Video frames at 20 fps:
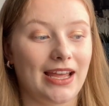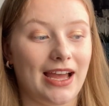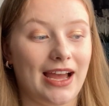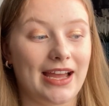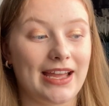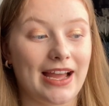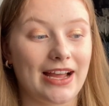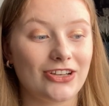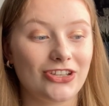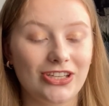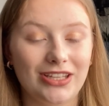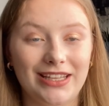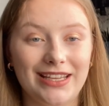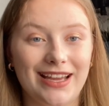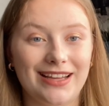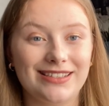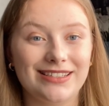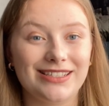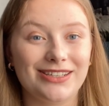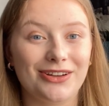I actually
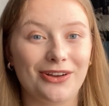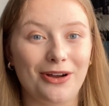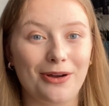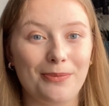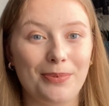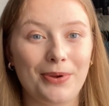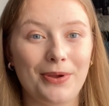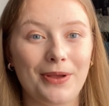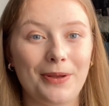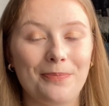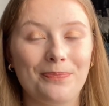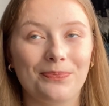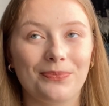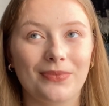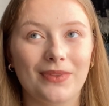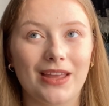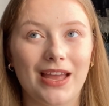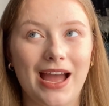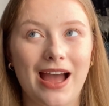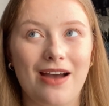ended up
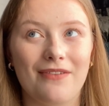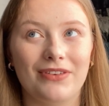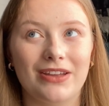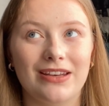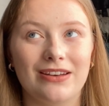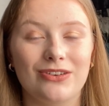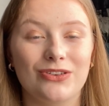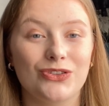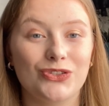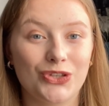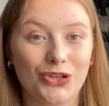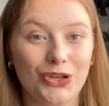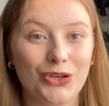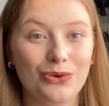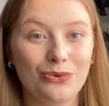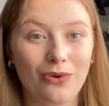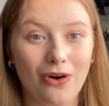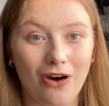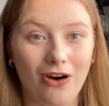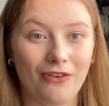having
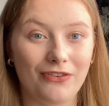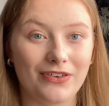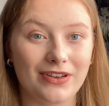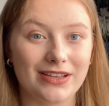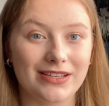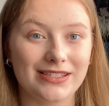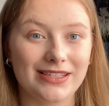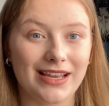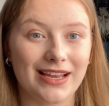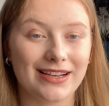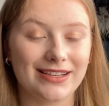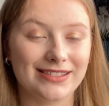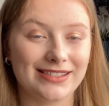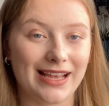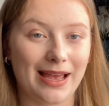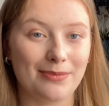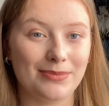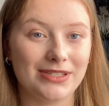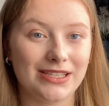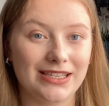two offers
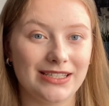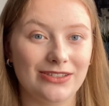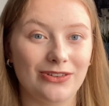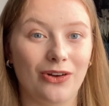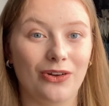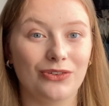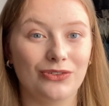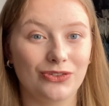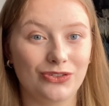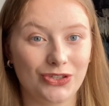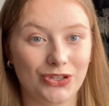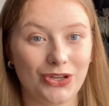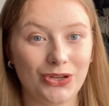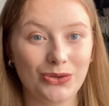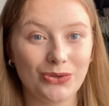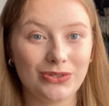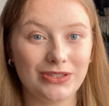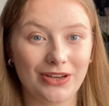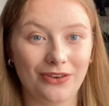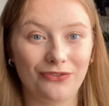accepted on
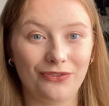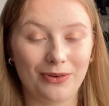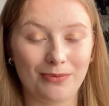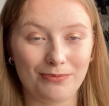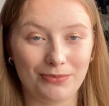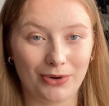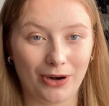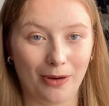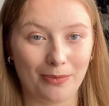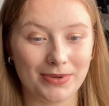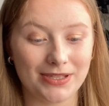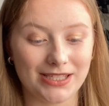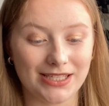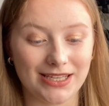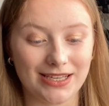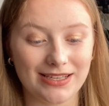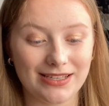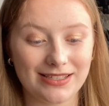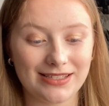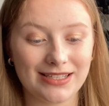two different
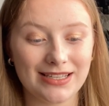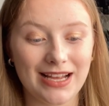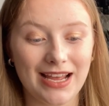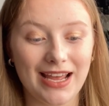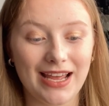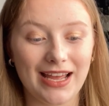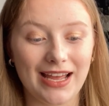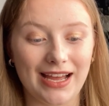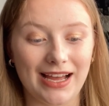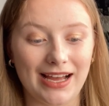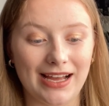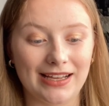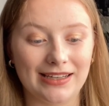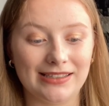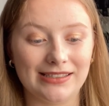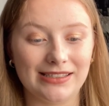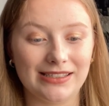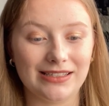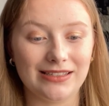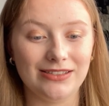properties
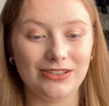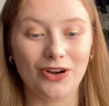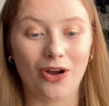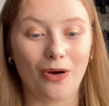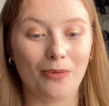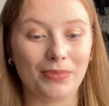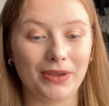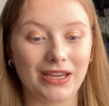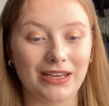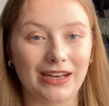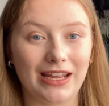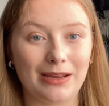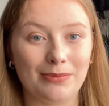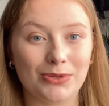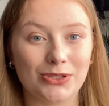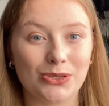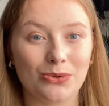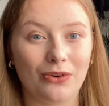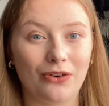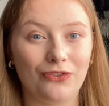and not being able
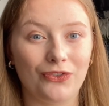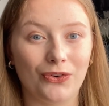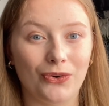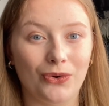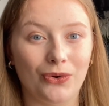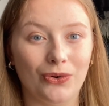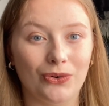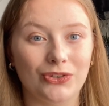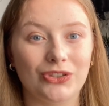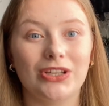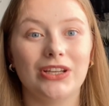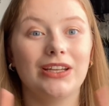to afford